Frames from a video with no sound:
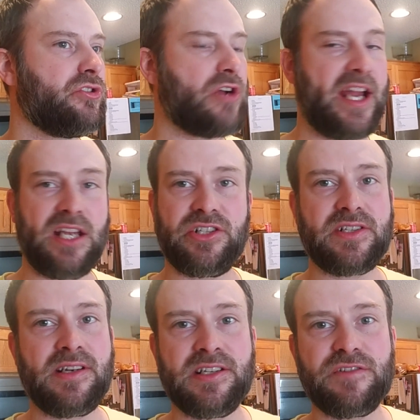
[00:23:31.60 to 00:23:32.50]
dry ages
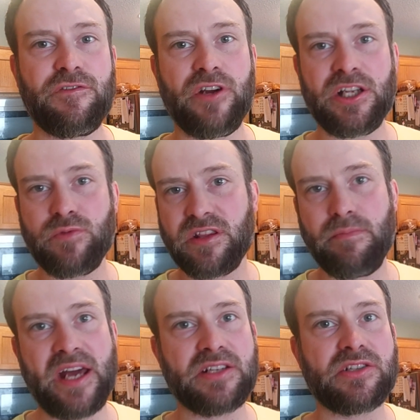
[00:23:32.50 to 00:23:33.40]
it in his fridge with a
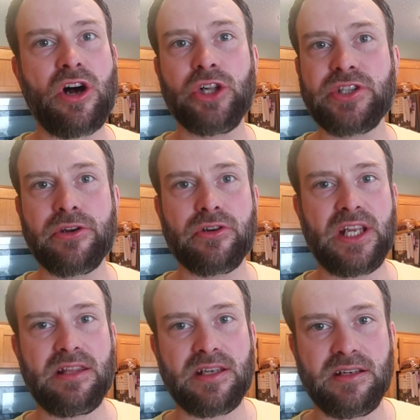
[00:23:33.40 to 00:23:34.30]
bed of salt
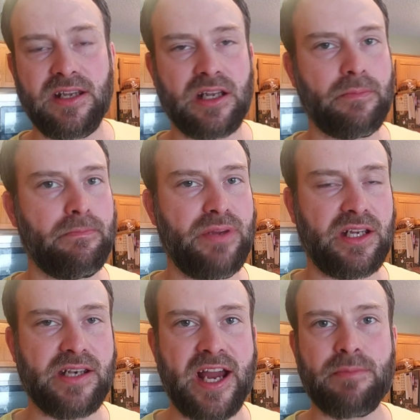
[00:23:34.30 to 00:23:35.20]
underneath it in a
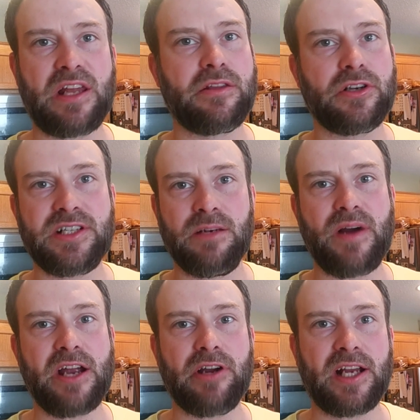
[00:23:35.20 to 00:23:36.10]
big 9x13
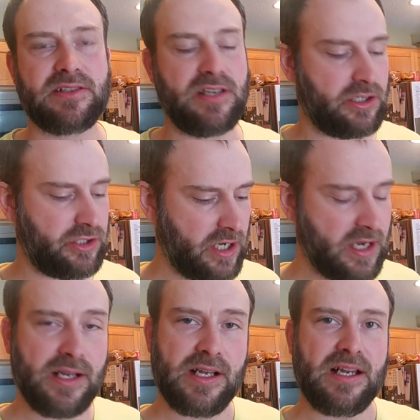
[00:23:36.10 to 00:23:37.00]
Pyrex dish.
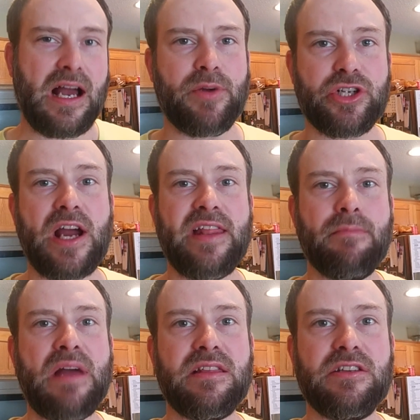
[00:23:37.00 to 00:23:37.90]
I'm going to try
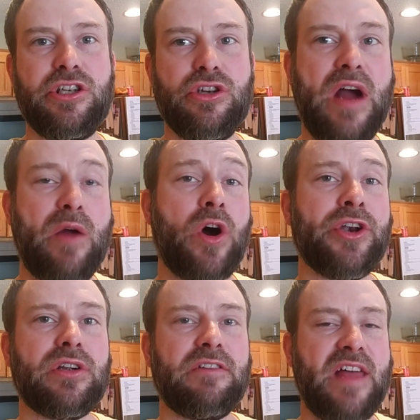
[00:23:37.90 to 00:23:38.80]
that method too. I
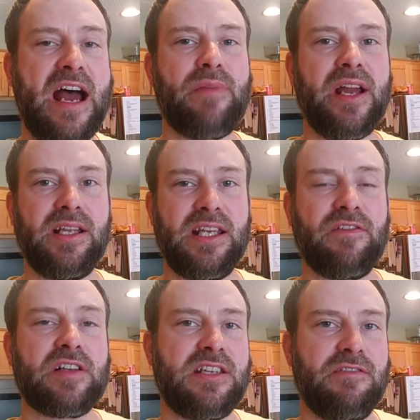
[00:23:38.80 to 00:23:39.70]
wonder if that might
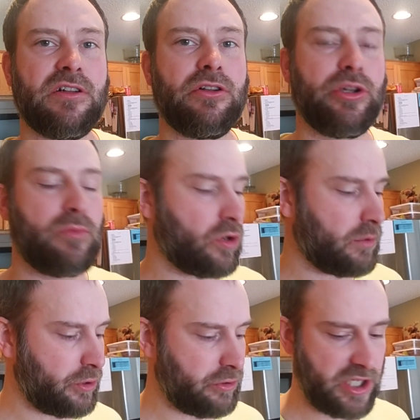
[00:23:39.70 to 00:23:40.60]
give us even a little more
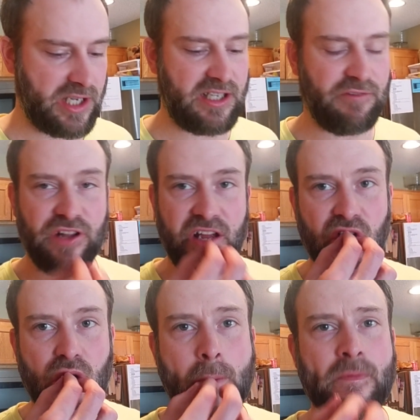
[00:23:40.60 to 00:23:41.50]
blue cheesy
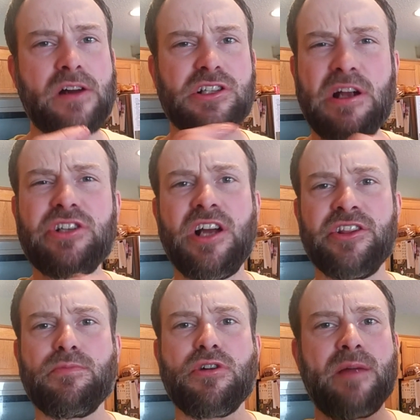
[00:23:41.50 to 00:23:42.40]
flavor, especially
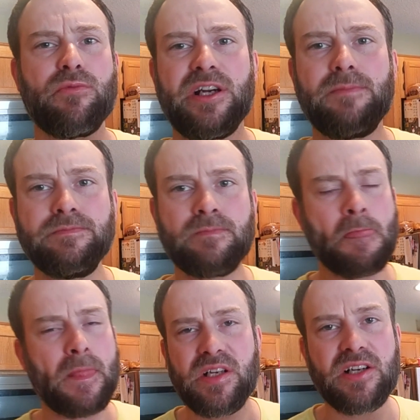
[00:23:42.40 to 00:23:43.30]
on the prime rib,
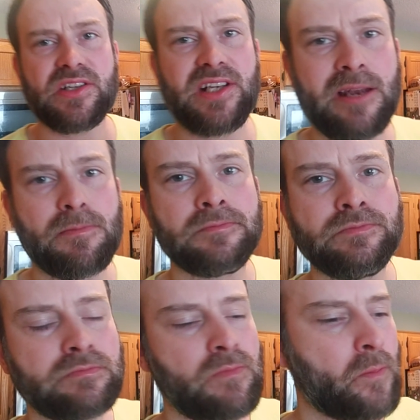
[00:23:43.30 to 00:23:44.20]
because again,
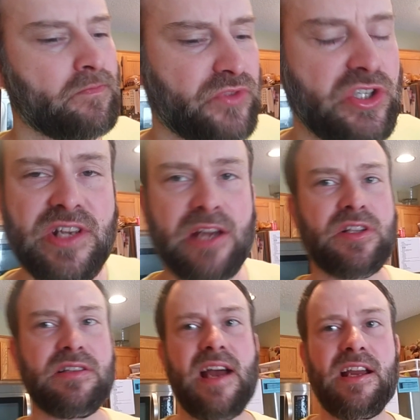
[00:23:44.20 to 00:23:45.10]
just like
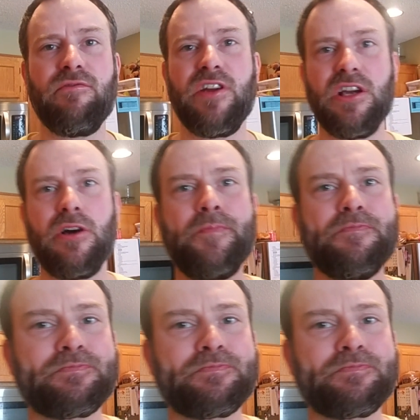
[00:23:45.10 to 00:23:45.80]
with the second video,